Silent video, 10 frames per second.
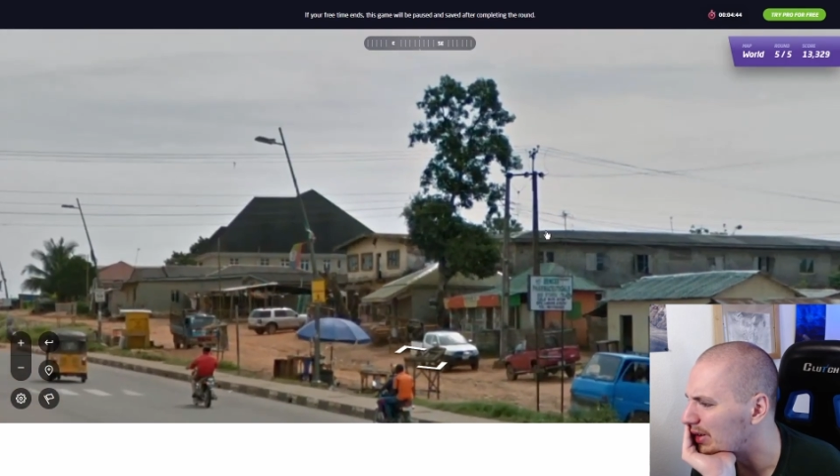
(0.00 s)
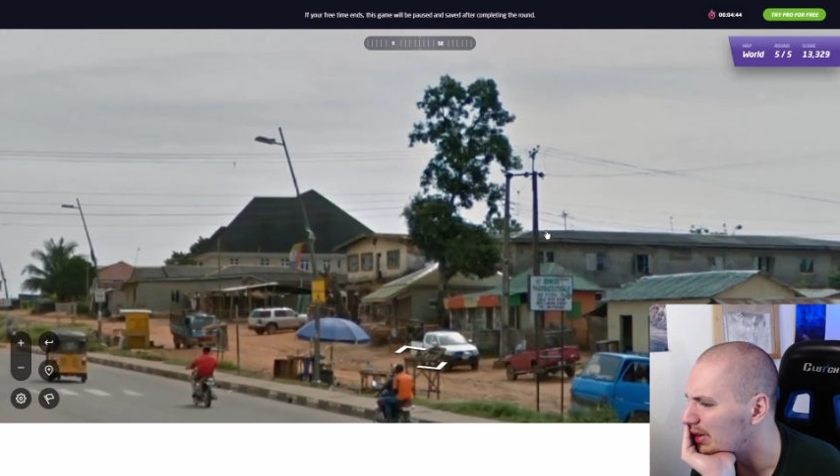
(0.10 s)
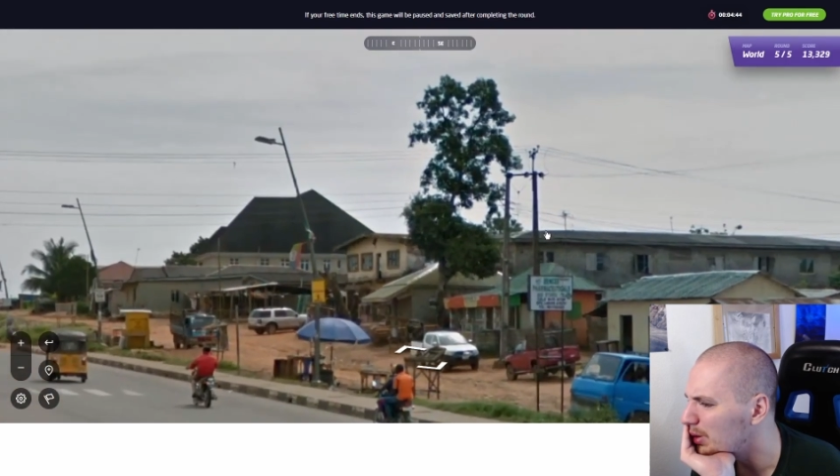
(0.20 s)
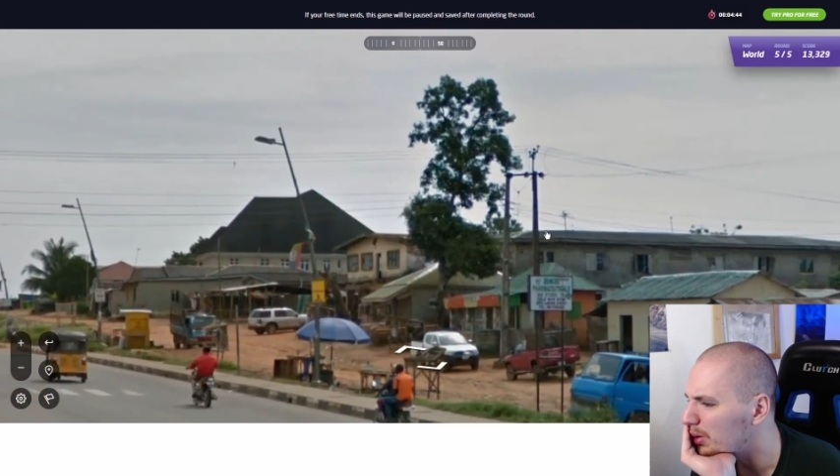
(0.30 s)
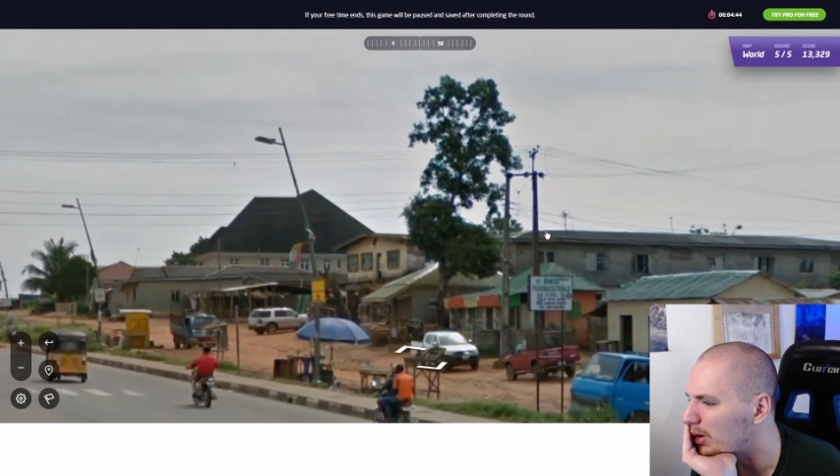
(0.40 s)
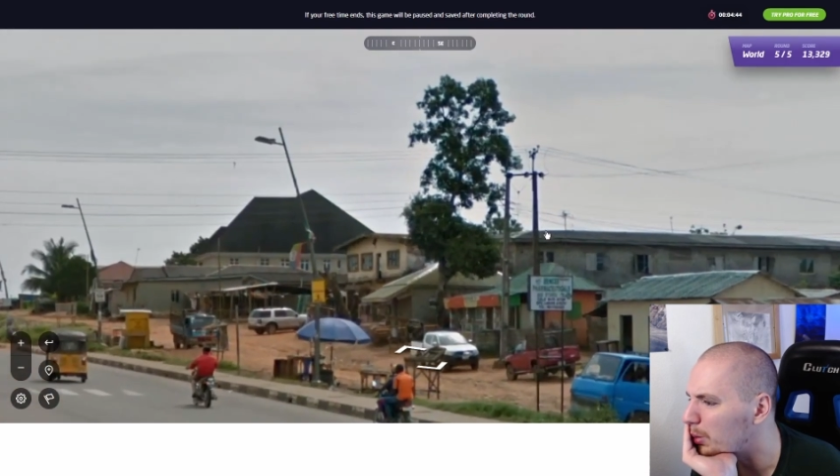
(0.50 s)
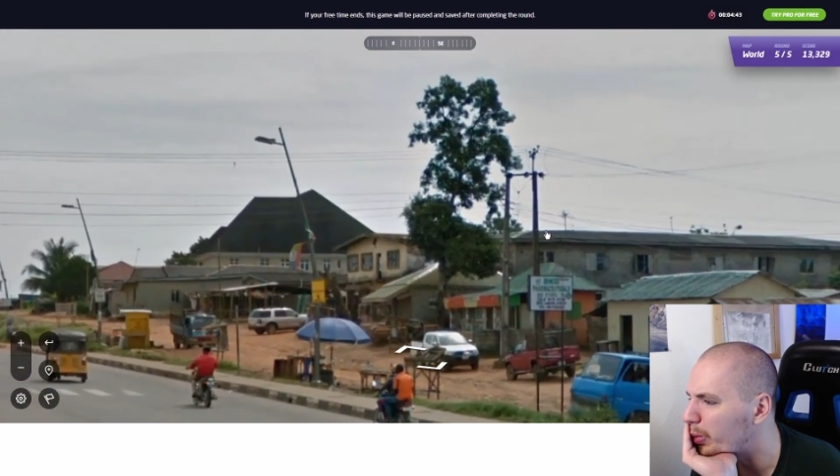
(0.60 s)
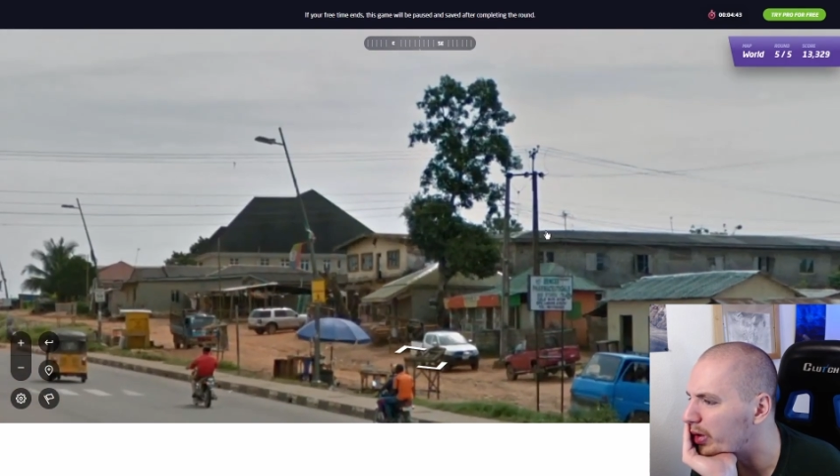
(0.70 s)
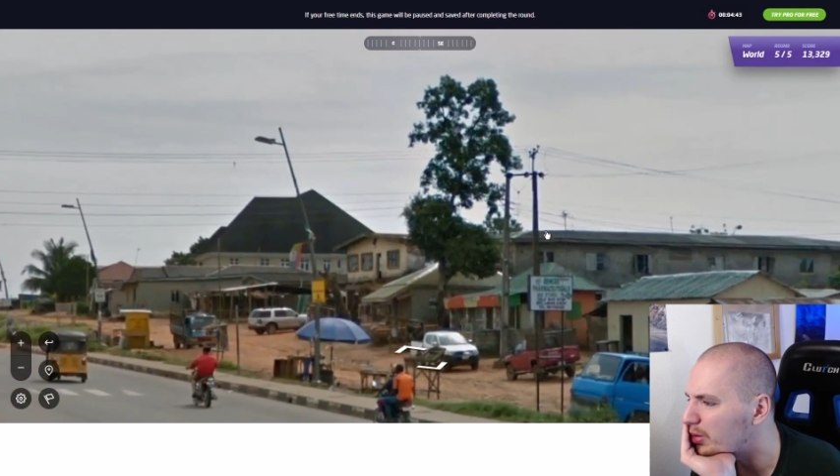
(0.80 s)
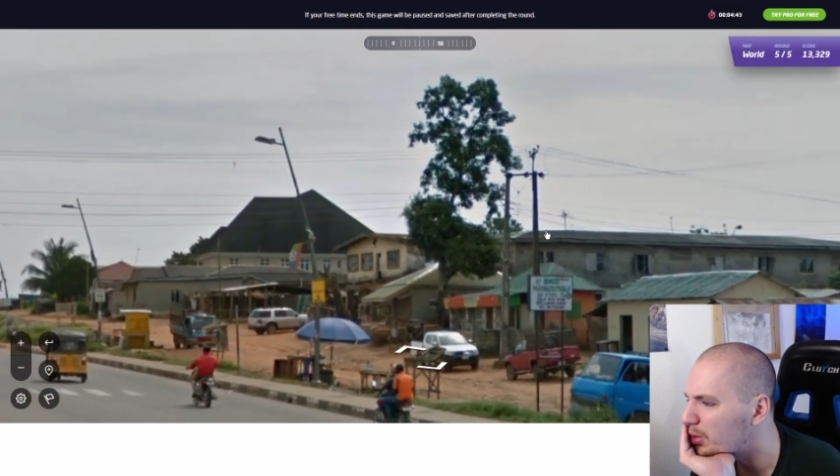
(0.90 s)
You gotta be
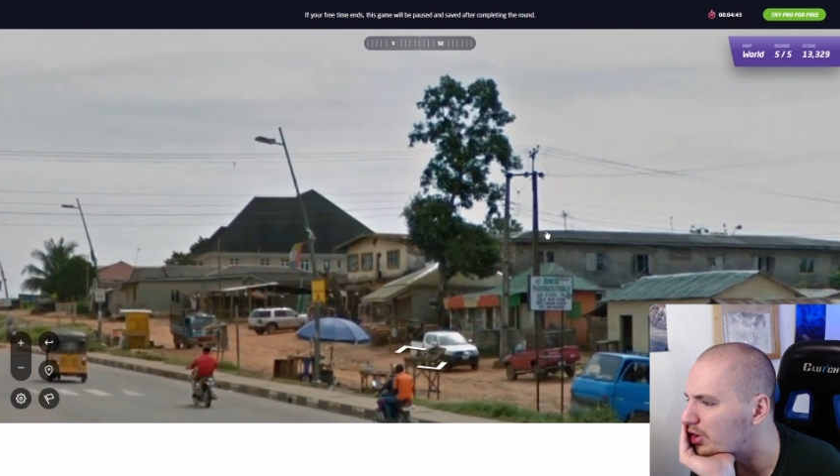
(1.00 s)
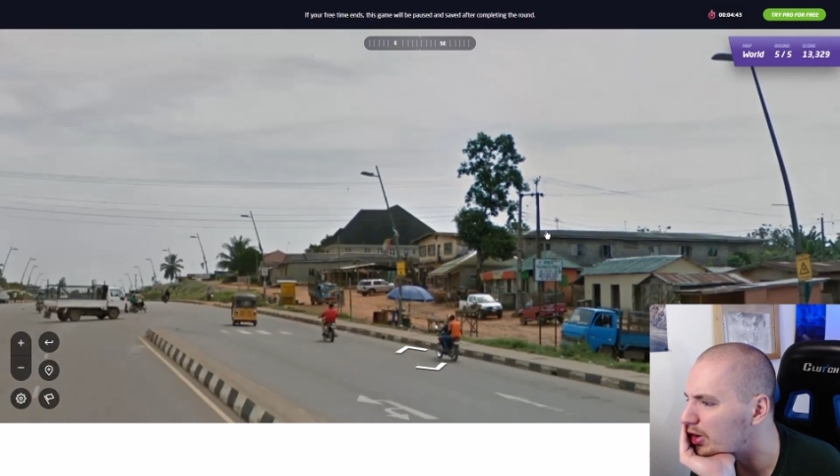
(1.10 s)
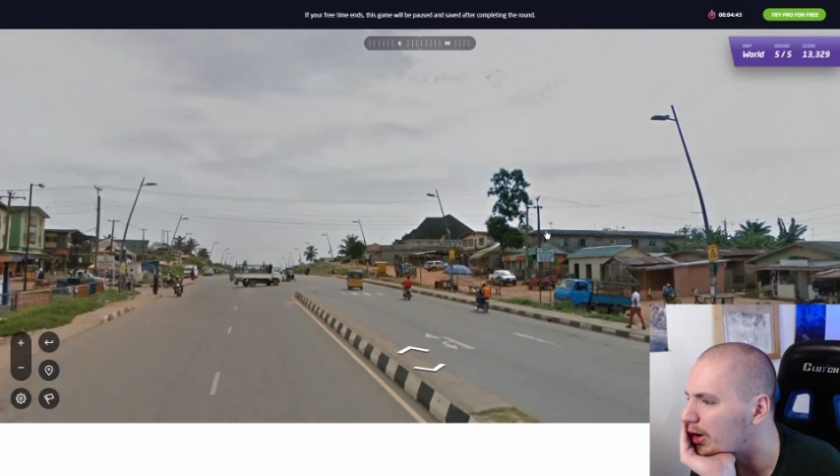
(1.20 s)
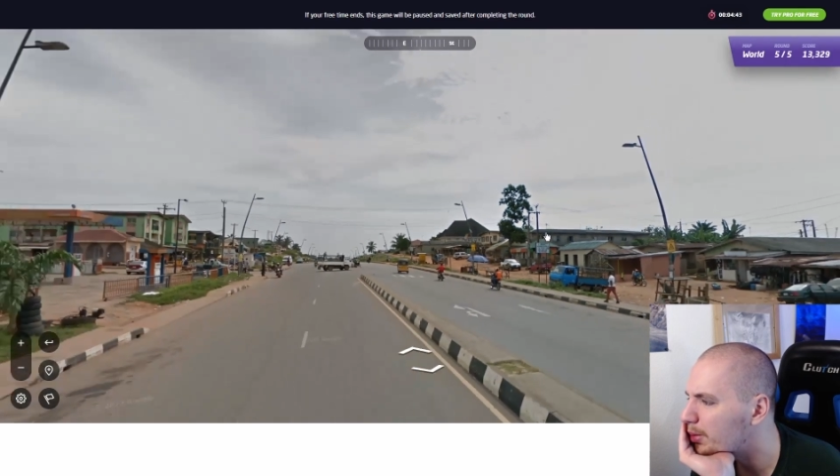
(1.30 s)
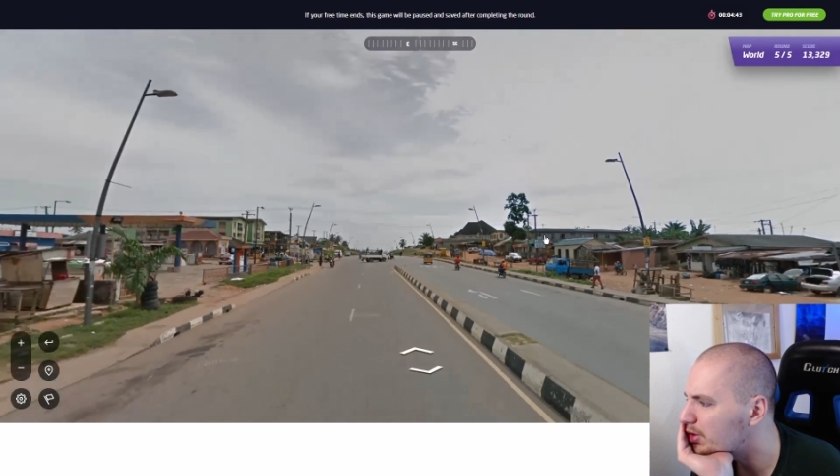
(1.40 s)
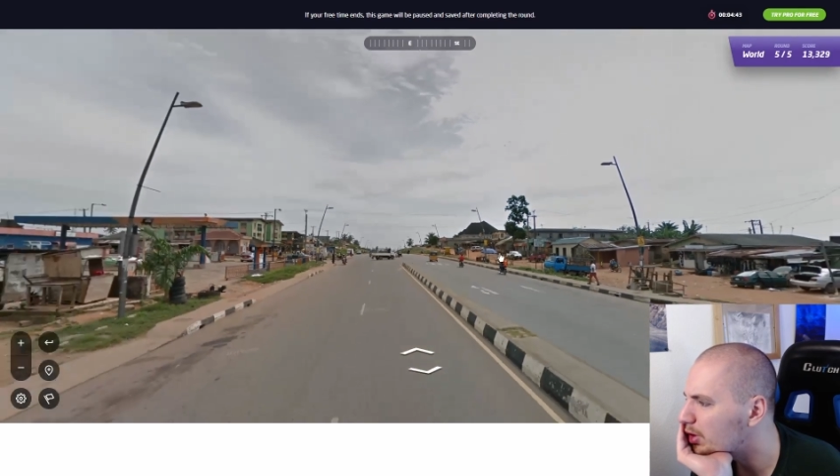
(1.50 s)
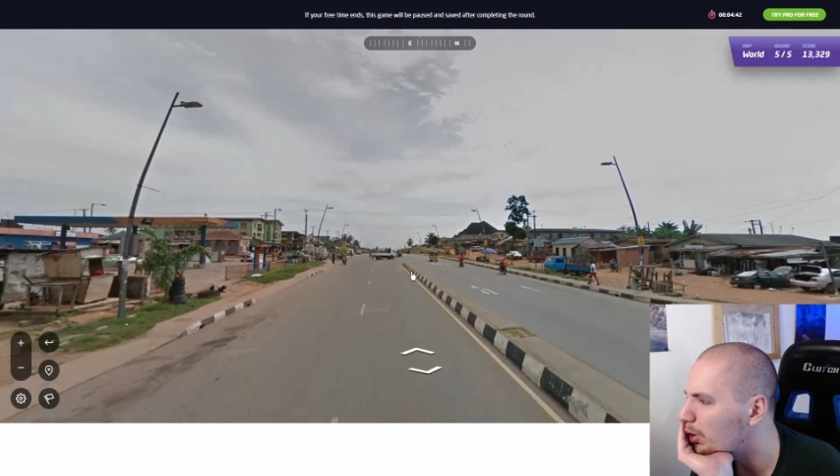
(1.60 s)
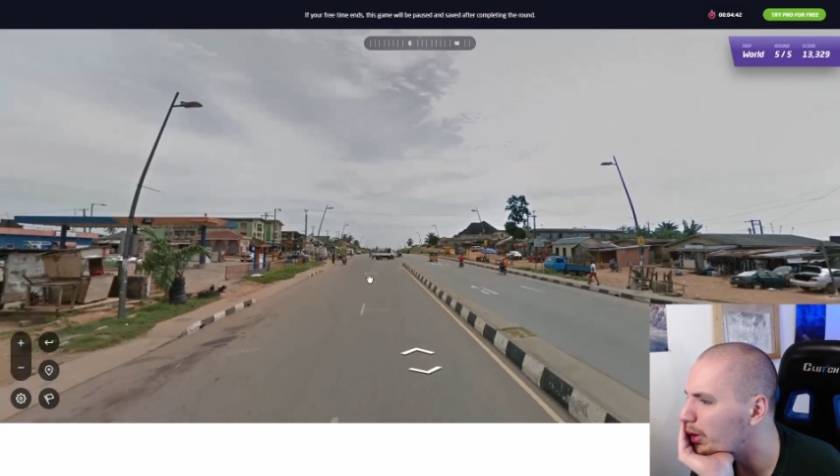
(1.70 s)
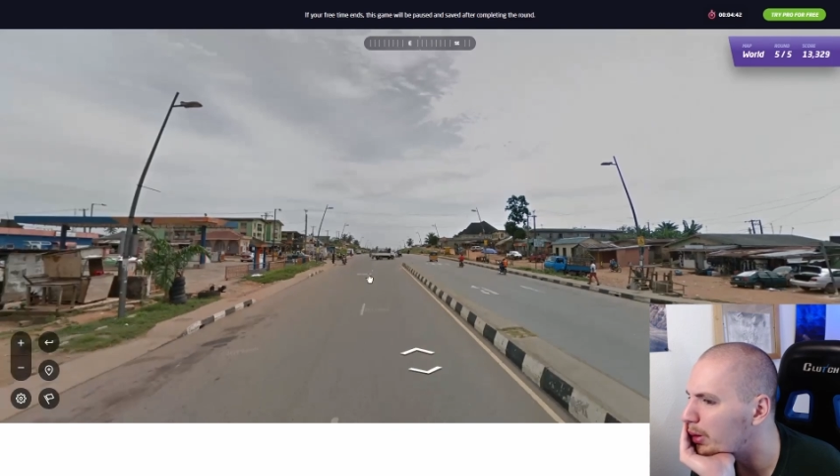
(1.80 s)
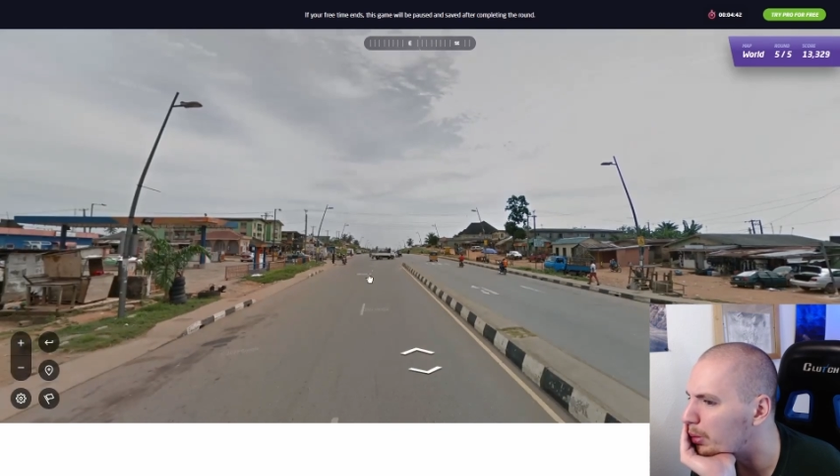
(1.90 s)
busting my chops.
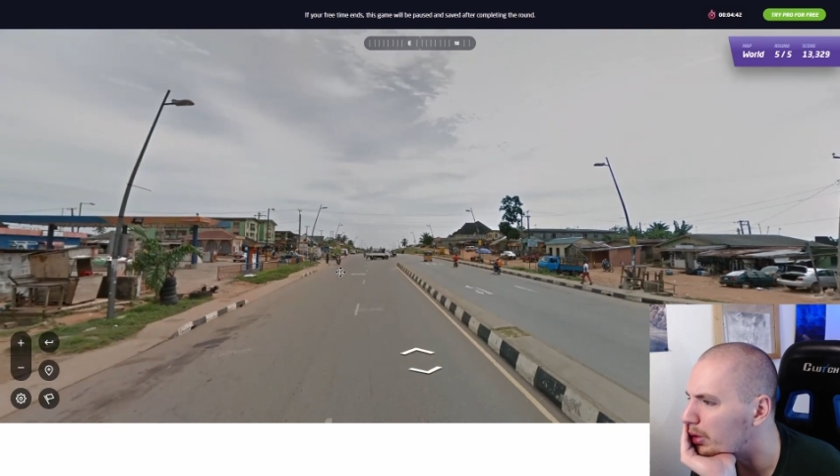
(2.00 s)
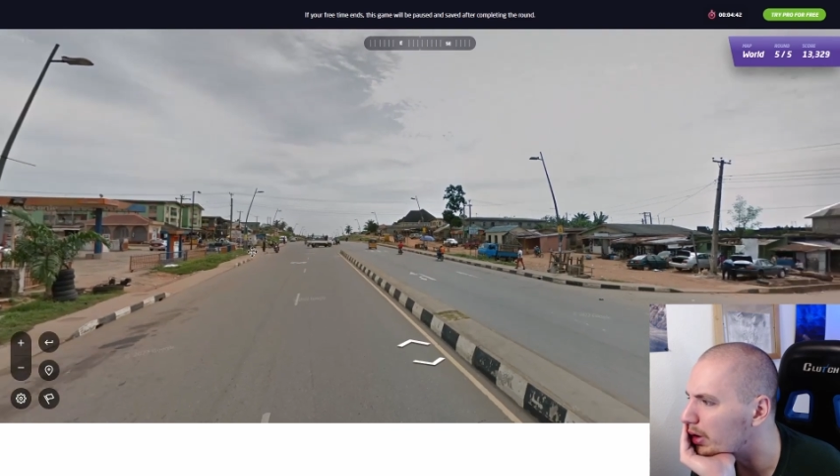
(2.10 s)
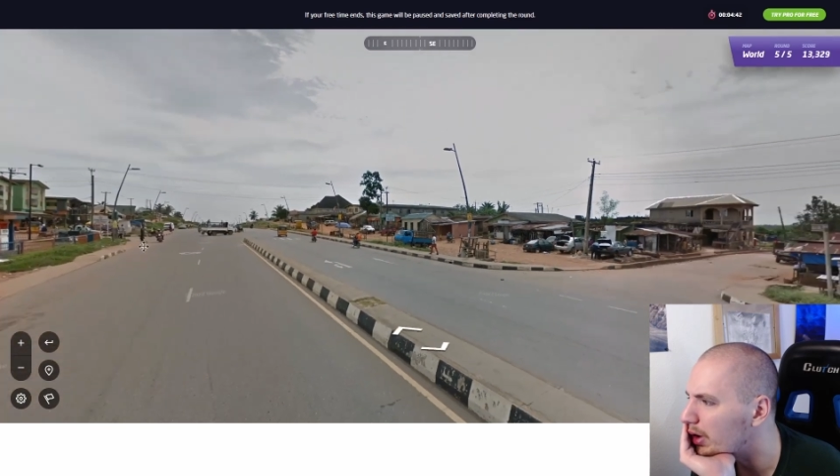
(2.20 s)
Craneburg.